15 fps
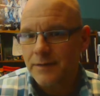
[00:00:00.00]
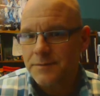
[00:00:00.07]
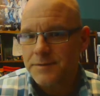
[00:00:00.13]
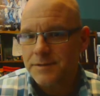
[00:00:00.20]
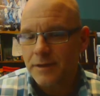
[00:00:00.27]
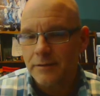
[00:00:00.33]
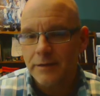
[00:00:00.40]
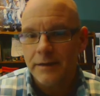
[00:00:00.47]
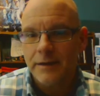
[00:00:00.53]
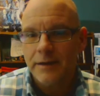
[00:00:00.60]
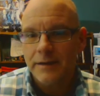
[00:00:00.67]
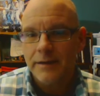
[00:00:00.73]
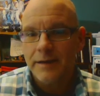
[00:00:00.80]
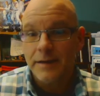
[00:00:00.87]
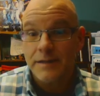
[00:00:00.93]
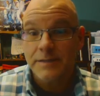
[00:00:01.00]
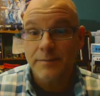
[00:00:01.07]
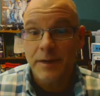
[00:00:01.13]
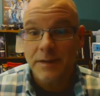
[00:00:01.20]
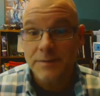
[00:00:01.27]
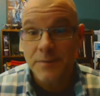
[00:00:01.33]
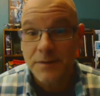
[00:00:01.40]
So yeah, that's
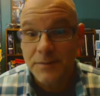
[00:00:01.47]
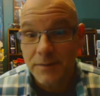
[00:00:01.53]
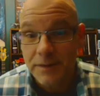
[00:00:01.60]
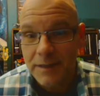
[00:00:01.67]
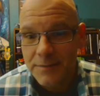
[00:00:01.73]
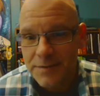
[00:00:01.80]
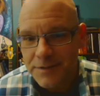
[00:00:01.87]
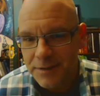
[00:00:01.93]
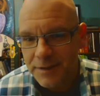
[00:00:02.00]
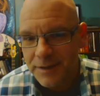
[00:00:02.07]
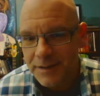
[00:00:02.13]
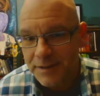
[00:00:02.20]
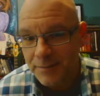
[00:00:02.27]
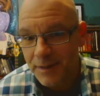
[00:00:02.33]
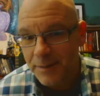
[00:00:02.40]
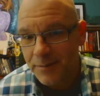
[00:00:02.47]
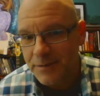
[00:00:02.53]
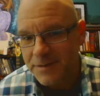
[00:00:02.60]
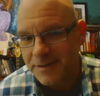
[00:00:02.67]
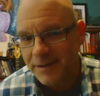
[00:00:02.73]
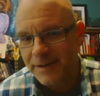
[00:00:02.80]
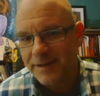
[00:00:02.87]
about as much of a glimpse as you're getting into my
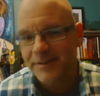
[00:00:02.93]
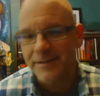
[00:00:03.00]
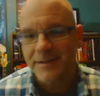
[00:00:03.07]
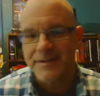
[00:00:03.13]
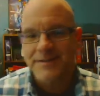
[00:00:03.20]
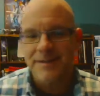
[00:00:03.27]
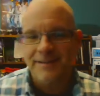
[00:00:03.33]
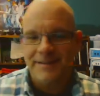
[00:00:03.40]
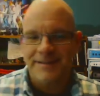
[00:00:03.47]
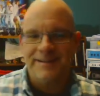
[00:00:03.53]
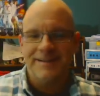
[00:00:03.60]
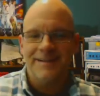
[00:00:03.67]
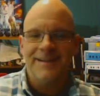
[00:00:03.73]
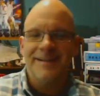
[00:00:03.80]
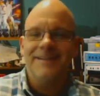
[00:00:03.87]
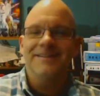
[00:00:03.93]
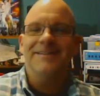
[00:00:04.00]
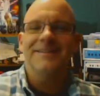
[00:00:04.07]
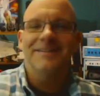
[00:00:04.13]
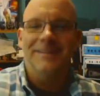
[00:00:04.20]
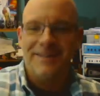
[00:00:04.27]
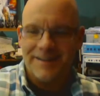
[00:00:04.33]
personal life, kids.
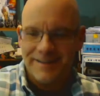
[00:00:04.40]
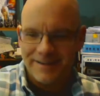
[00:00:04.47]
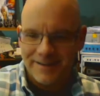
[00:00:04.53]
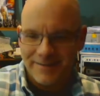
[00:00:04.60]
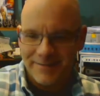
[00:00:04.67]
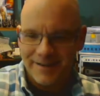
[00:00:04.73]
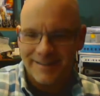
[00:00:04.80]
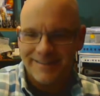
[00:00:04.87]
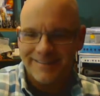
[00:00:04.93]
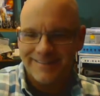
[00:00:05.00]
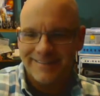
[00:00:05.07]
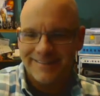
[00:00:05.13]
Talk to you later. Bye.